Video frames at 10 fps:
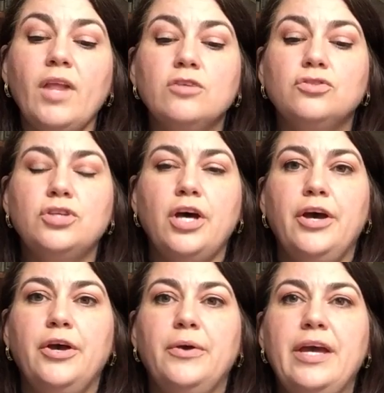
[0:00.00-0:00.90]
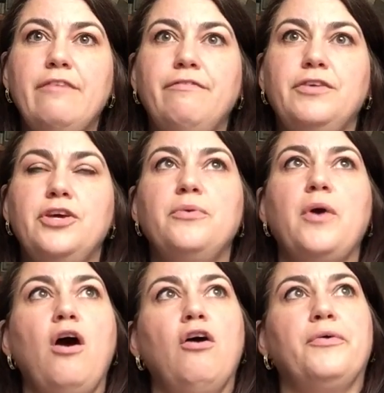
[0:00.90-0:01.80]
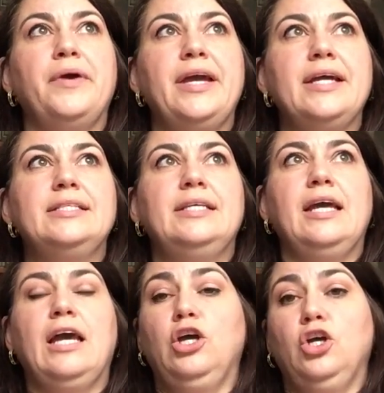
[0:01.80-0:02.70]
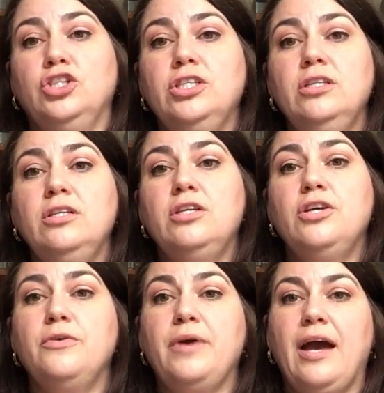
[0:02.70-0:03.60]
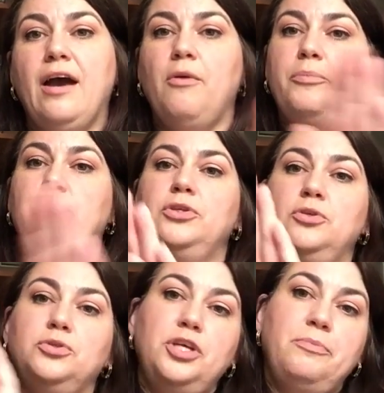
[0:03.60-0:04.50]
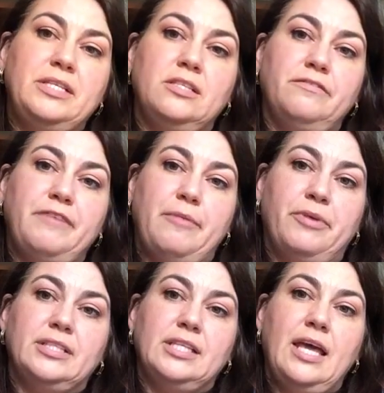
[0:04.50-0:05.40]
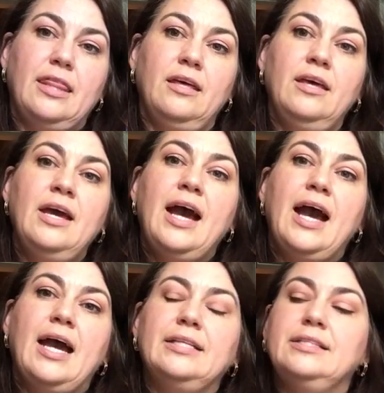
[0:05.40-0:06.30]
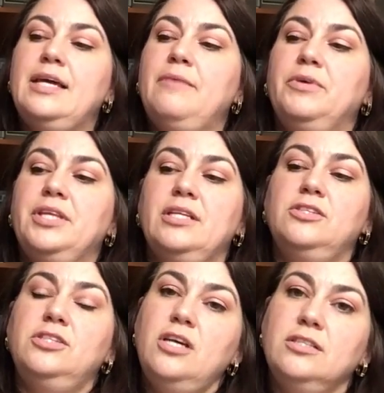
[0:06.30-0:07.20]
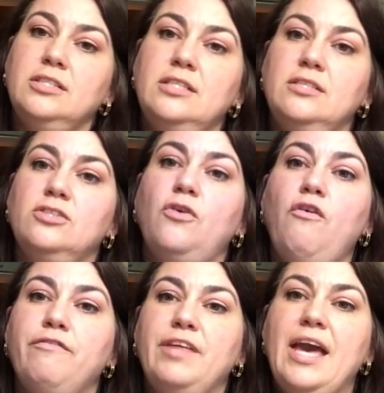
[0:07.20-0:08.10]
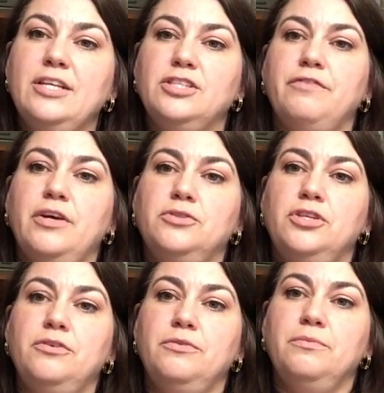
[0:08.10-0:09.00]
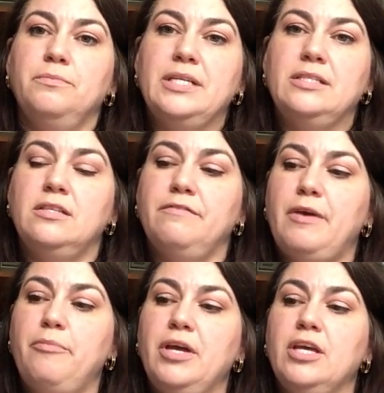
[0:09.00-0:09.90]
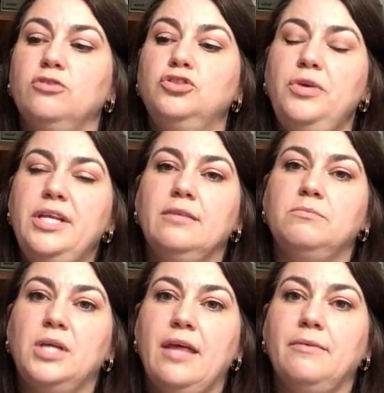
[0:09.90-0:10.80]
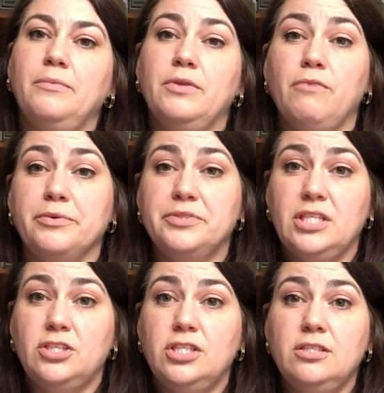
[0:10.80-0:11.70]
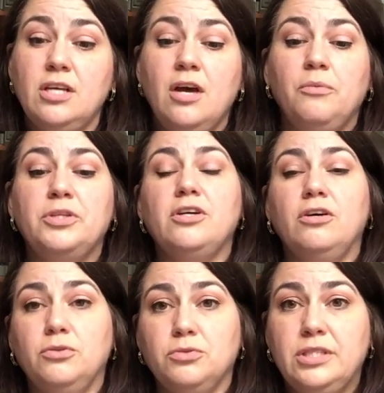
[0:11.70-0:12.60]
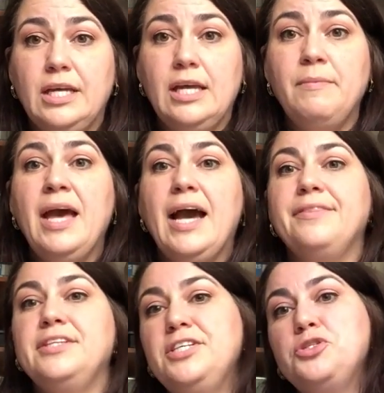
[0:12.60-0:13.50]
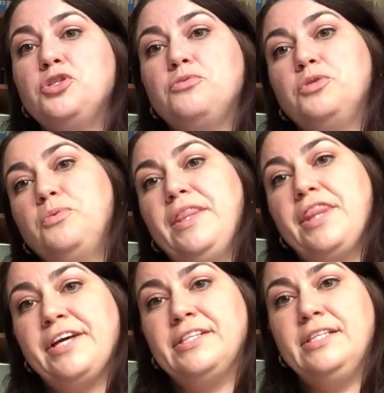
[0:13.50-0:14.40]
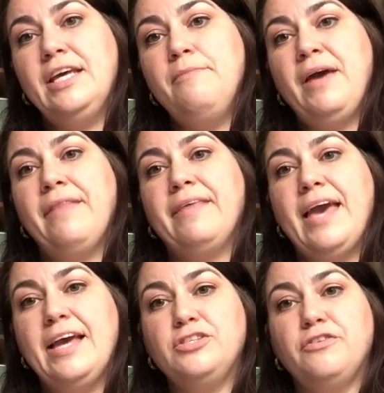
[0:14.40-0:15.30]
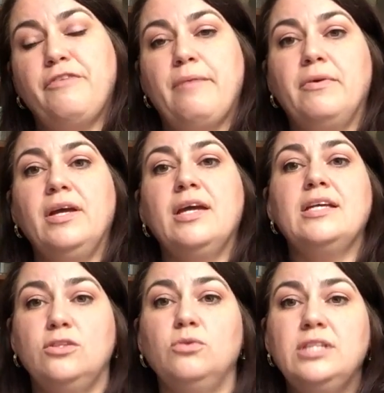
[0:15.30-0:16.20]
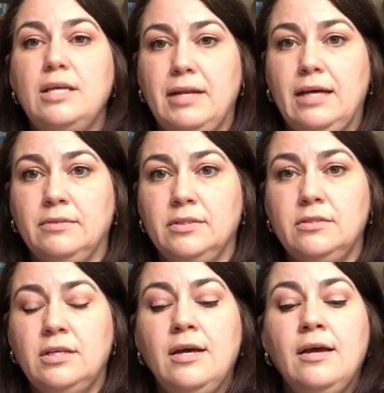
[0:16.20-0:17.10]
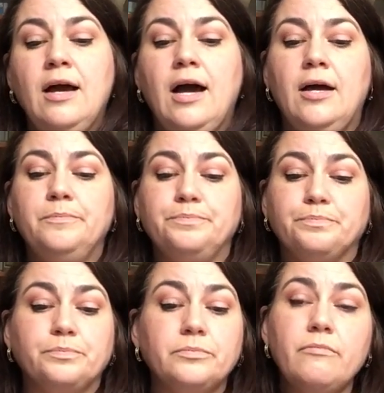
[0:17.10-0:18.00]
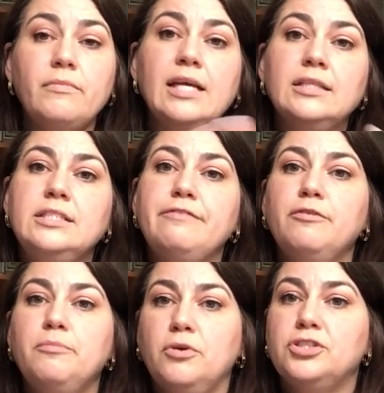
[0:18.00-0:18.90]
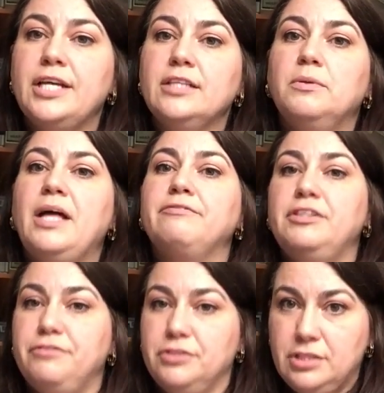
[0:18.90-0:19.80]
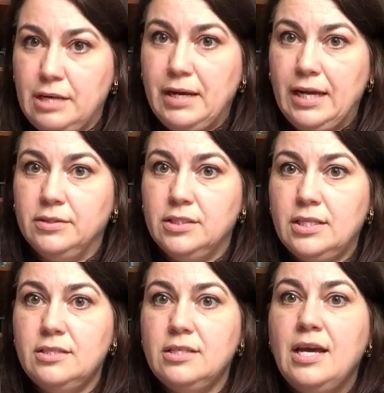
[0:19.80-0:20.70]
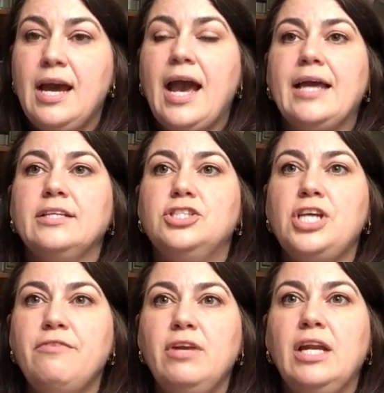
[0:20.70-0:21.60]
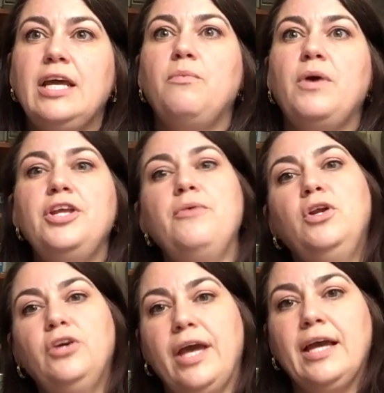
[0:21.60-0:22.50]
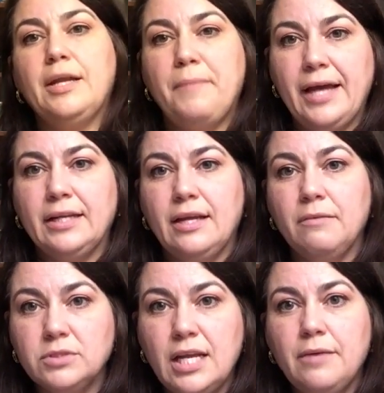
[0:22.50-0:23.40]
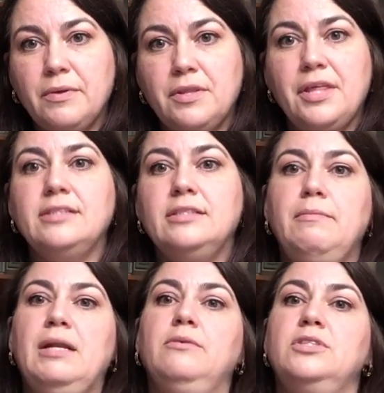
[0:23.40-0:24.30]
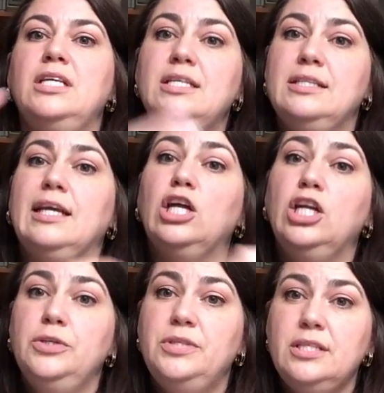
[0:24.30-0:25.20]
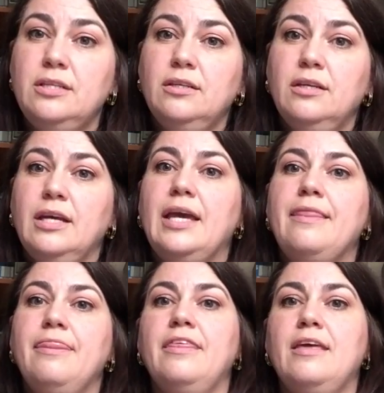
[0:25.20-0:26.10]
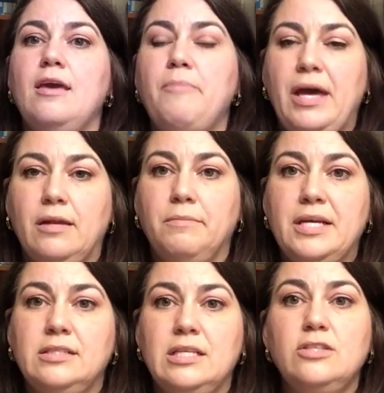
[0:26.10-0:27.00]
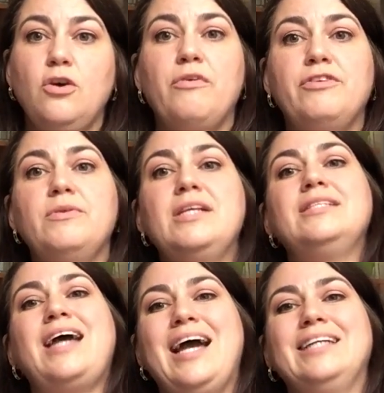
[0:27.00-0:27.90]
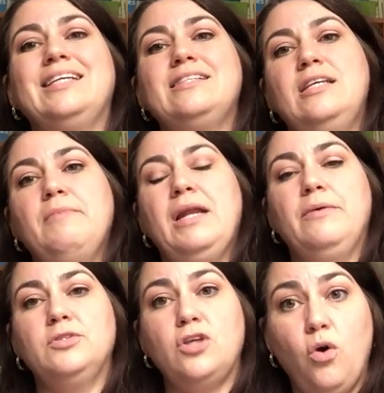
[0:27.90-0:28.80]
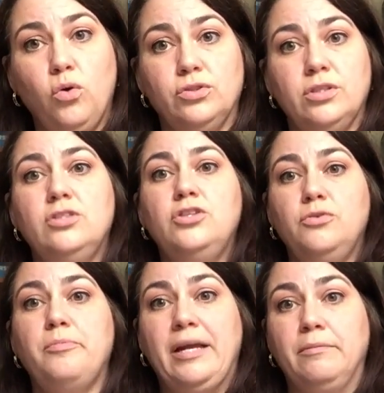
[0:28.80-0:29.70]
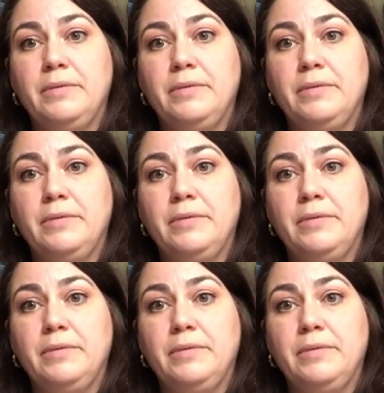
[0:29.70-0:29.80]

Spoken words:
So if you are creating a cushion, you put your two pieces of fabric together, and then within a certain distance of the edge of those two pieces of fabric, you're joining them together with a row of stitches, which are your seam, and the distance between that seam and the edge of the fabric is your seam allowance. Different projects will have different seam allowances, and generally when you are looking at a pattern, it will tell you whether that seam allowance is included in the pattern pieces or if you need to add that seam allowance on to the pattern